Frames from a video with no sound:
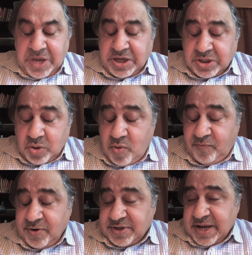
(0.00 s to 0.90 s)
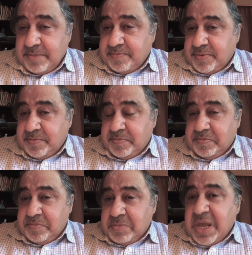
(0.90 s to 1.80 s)
A school, for example,
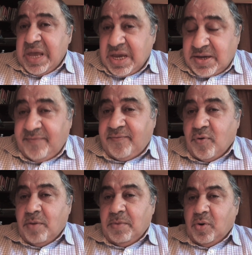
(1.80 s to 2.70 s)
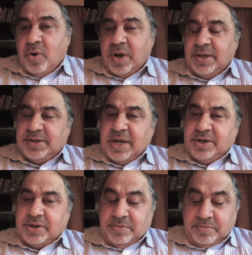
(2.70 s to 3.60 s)
is a formal organization.